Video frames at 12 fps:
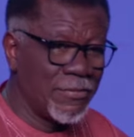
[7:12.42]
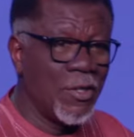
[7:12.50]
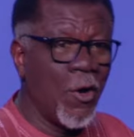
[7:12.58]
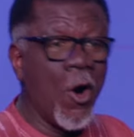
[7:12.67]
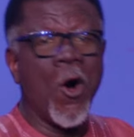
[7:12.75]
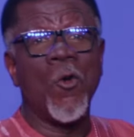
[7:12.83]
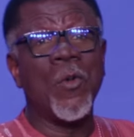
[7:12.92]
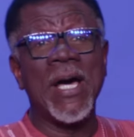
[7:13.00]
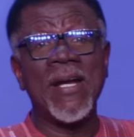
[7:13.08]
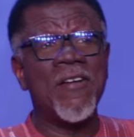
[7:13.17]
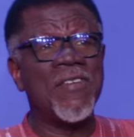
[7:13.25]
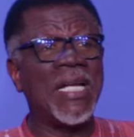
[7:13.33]
or
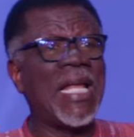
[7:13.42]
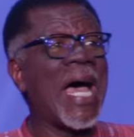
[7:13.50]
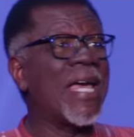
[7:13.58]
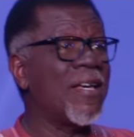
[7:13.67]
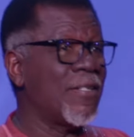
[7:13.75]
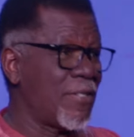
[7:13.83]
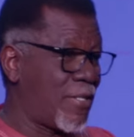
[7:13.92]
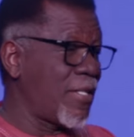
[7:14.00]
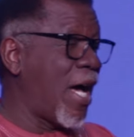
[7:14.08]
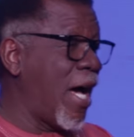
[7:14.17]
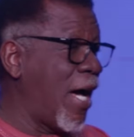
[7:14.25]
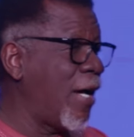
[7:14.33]
wherever lions
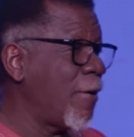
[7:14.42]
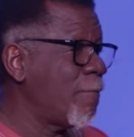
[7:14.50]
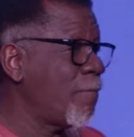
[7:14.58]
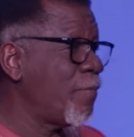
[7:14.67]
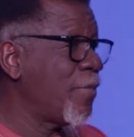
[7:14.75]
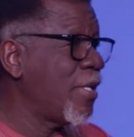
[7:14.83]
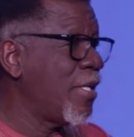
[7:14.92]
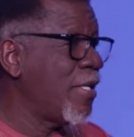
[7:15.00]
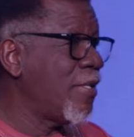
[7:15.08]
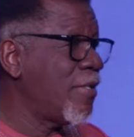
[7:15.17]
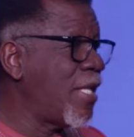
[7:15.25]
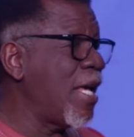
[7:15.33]
are,
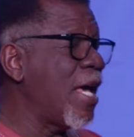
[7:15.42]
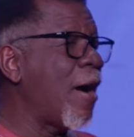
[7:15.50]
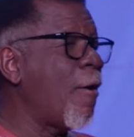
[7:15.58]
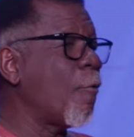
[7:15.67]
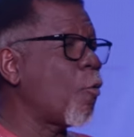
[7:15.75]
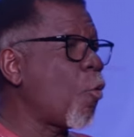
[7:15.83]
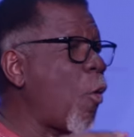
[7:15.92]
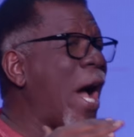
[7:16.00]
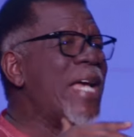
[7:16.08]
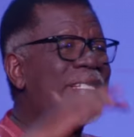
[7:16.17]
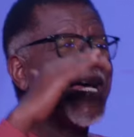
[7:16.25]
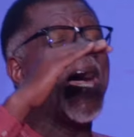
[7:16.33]
they are
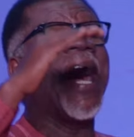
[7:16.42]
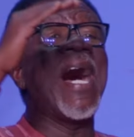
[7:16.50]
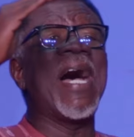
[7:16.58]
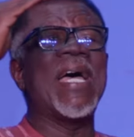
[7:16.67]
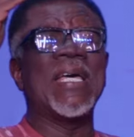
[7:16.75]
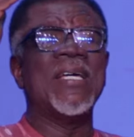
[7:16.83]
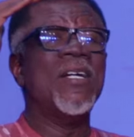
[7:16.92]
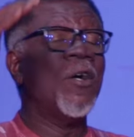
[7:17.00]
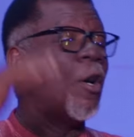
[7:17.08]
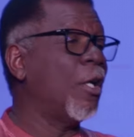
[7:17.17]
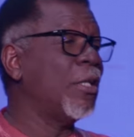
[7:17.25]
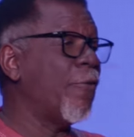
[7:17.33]
quite high
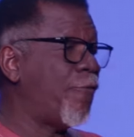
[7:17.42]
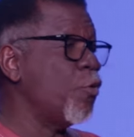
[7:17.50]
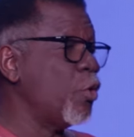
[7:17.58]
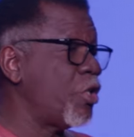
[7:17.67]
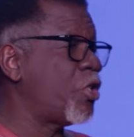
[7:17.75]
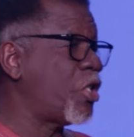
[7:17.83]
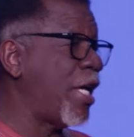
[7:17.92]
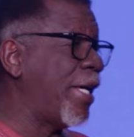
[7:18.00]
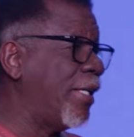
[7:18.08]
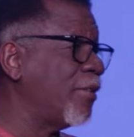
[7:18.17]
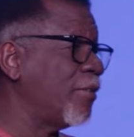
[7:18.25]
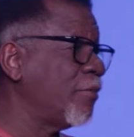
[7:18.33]
on the food
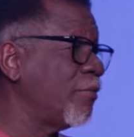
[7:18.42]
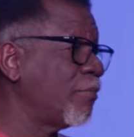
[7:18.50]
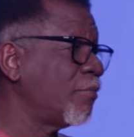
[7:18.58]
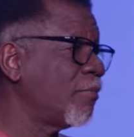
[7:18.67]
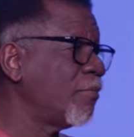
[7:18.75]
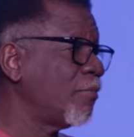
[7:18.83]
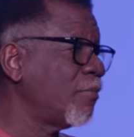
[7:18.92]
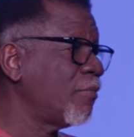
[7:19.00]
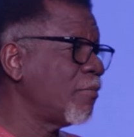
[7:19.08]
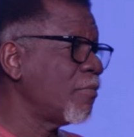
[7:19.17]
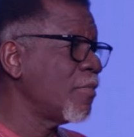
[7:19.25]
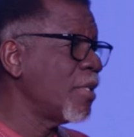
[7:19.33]
chain,
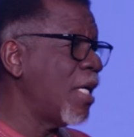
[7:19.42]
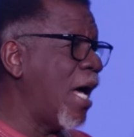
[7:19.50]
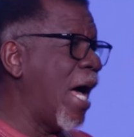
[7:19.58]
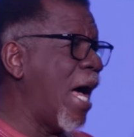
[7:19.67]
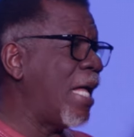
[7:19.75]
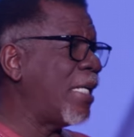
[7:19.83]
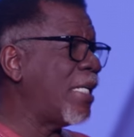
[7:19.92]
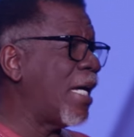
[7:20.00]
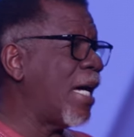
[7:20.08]
and